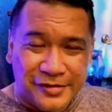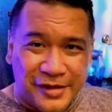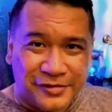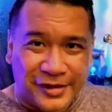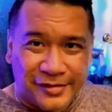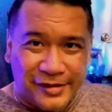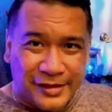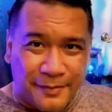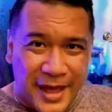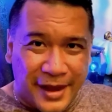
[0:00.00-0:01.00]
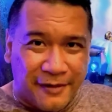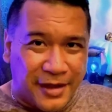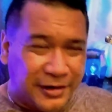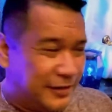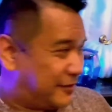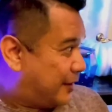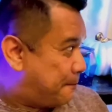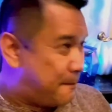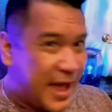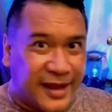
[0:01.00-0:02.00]
As you can see in the background, it looks like a
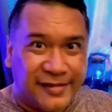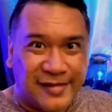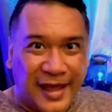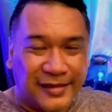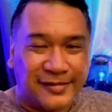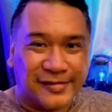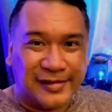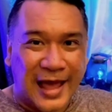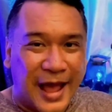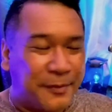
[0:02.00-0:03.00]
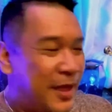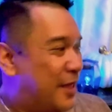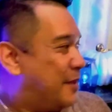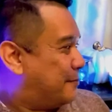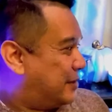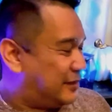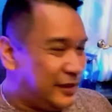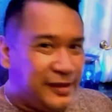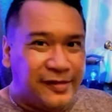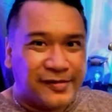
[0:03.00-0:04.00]
mad scientist lab. But
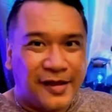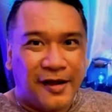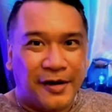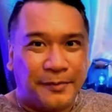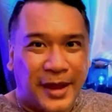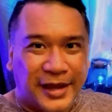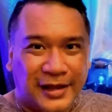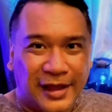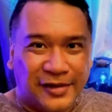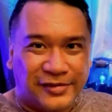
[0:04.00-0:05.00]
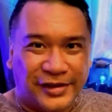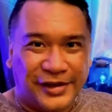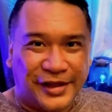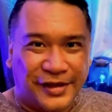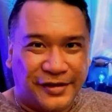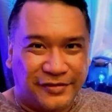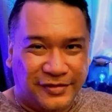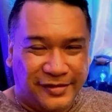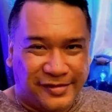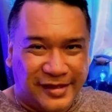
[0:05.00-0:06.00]
these are my collection of
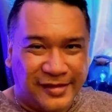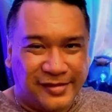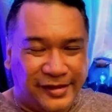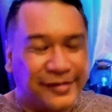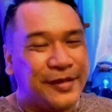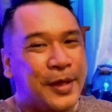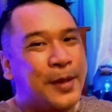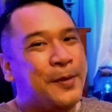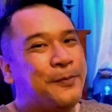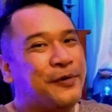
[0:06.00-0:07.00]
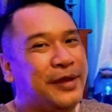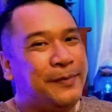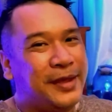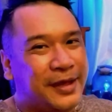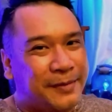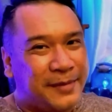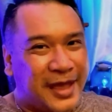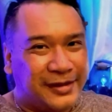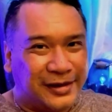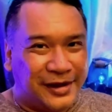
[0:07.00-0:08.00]
Scentsy's premium
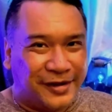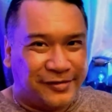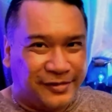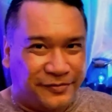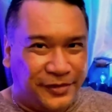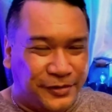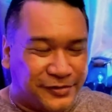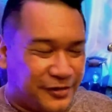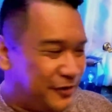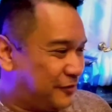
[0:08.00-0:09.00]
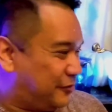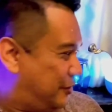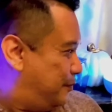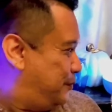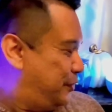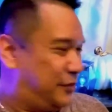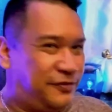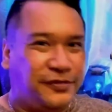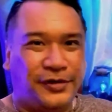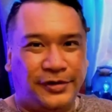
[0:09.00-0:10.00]
and deluxe diffusers. They're
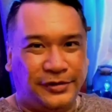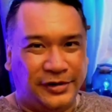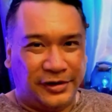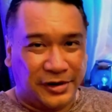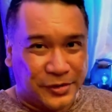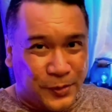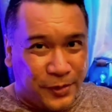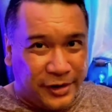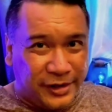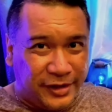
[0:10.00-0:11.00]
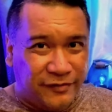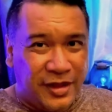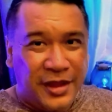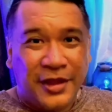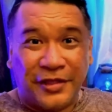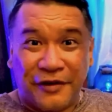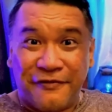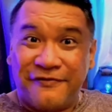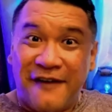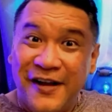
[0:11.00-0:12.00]
beautiful, they're decorative, they're
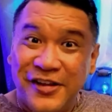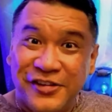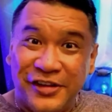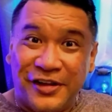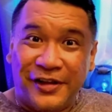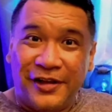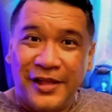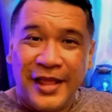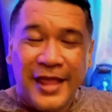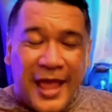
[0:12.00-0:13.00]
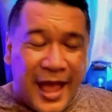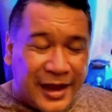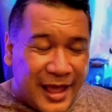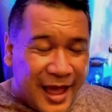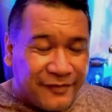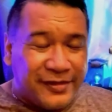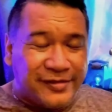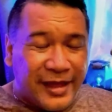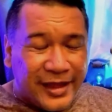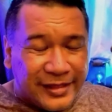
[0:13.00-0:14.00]
functional. And I have to
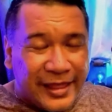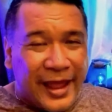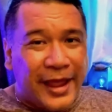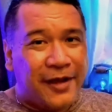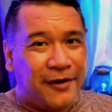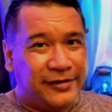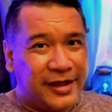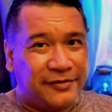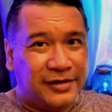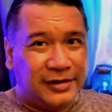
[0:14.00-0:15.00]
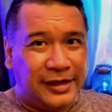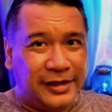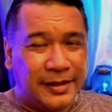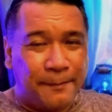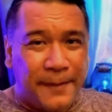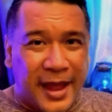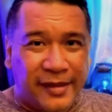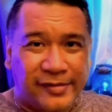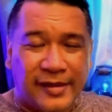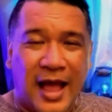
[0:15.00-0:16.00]
say, they are definitely the
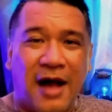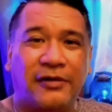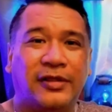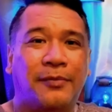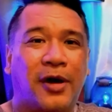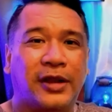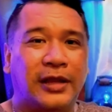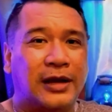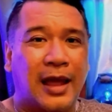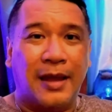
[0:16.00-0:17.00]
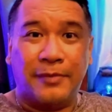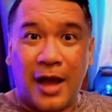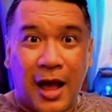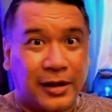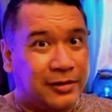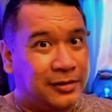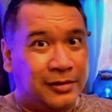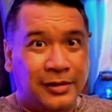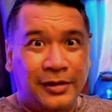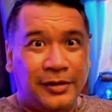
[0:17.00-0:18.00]
best out in the market. I am not
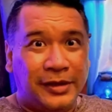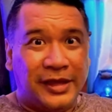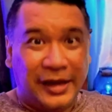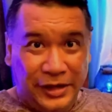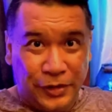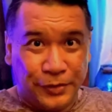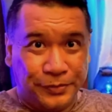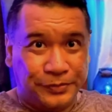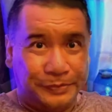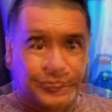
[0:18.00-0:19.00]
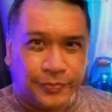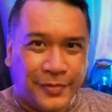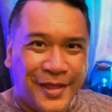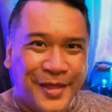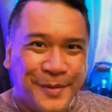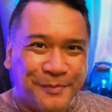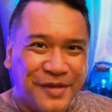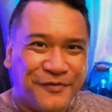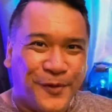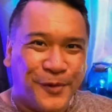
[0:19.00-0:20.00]
kidding you.
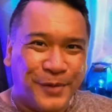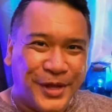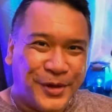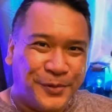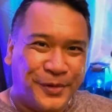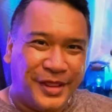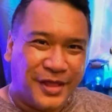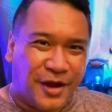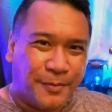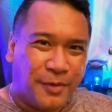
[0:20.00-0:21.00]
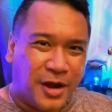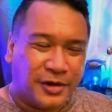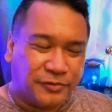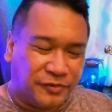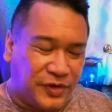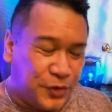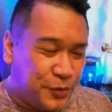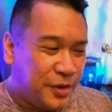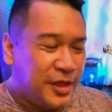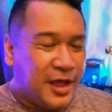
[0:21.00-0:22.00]
Before we go with our product
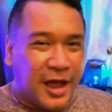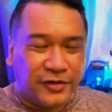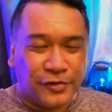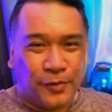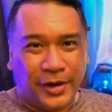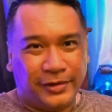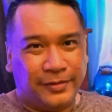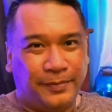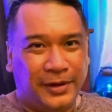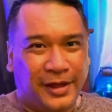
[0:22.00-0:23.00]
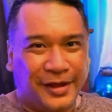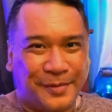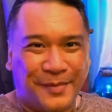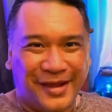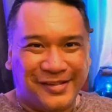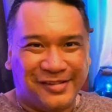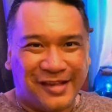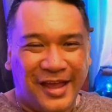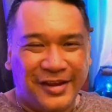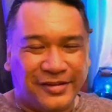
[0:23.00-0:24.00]
review, I just wanted to plug my
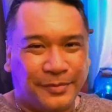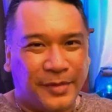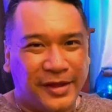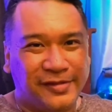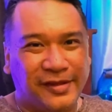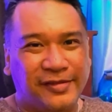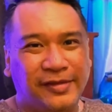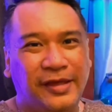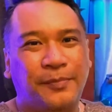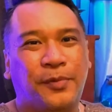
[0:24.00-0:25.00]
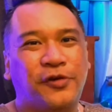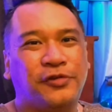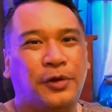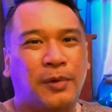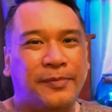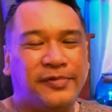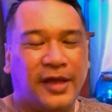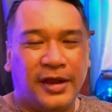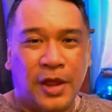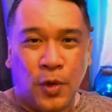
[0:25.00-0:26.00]
site, my Scentsy personal
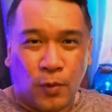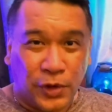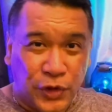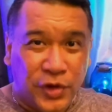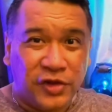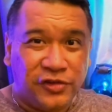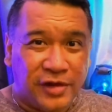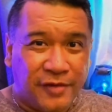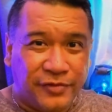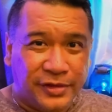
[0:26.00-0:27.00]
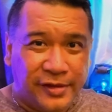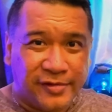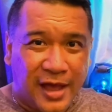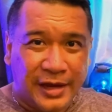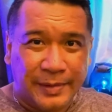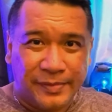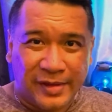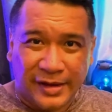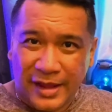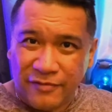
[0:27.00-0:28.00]
website, where you can shop for these items
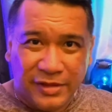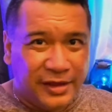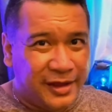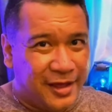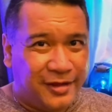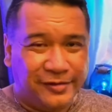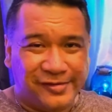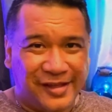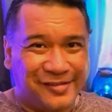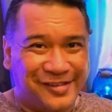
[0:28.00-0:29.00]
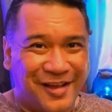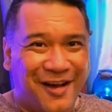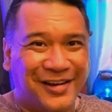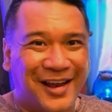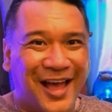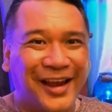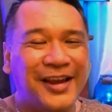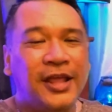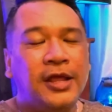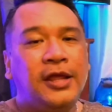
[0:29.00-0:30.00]
and everything else Scentsy online.
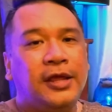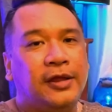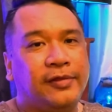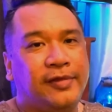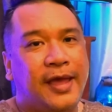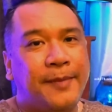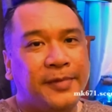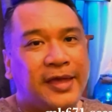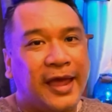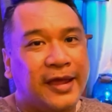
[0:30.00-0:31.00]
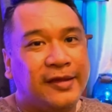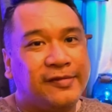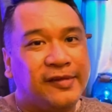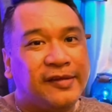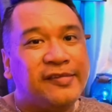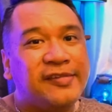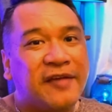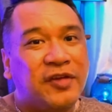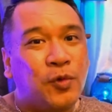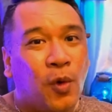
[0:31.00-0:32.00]
It's
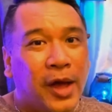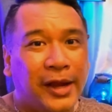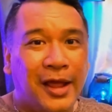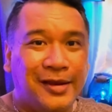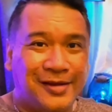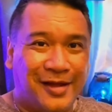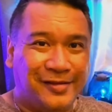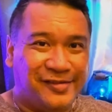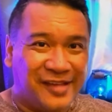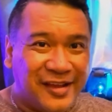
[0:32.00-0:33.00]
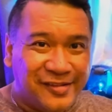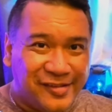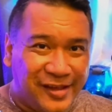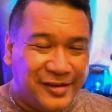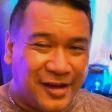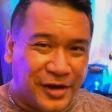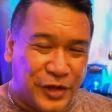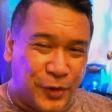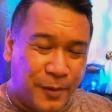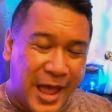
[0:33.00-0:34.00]

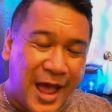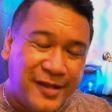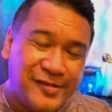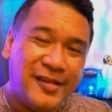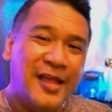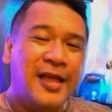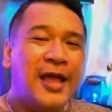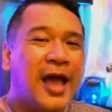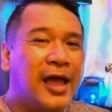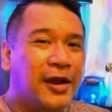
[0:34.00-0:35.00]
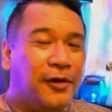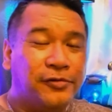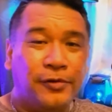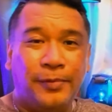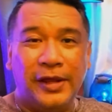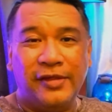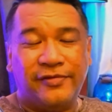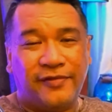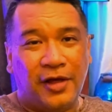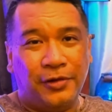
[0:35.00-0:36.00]
mk671.scentsy.us. And also please
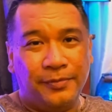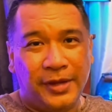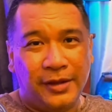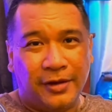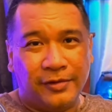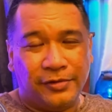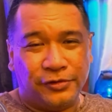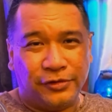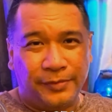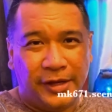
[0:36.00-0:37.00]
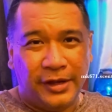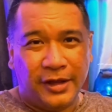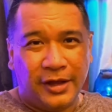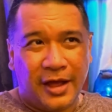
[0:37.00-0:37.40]
follow me on social media.